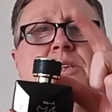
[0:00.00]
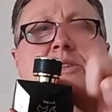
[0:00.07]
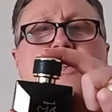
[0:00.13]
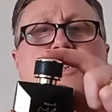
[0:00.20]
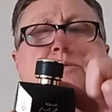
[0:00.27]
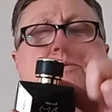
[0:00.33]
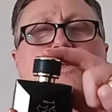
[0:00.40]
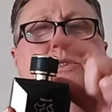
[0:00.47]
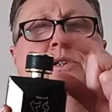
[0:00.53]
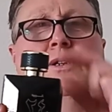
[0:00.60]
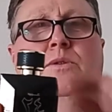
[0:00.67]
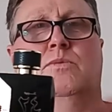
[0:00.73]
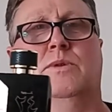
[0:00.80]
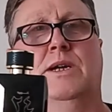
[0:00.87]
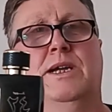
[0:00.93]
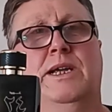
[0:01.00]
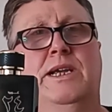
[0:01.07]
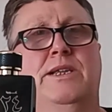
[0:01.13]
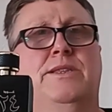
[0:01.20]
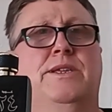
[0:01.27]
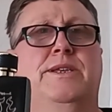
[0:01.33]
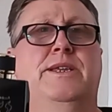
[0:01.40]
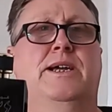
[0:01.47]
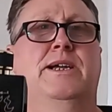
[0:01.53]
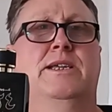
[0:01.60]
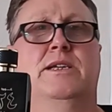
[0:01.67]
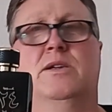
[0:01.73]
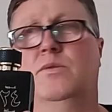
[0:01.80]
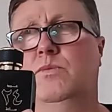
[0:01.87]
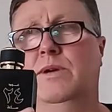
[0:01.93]
This one you could wear in the day,
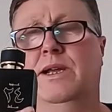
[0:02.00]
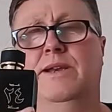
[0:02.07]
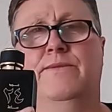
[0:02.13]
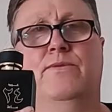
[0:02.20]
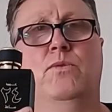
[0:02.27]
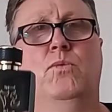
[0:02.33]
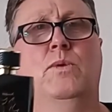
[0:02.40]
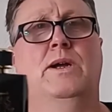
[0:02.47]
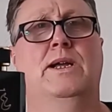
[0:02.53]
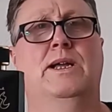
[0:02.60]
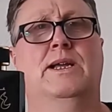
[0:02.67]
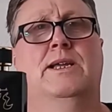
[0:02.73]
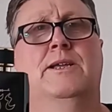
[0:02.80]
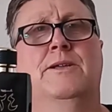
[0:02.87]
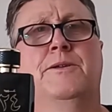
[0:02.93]
you could wear it for work,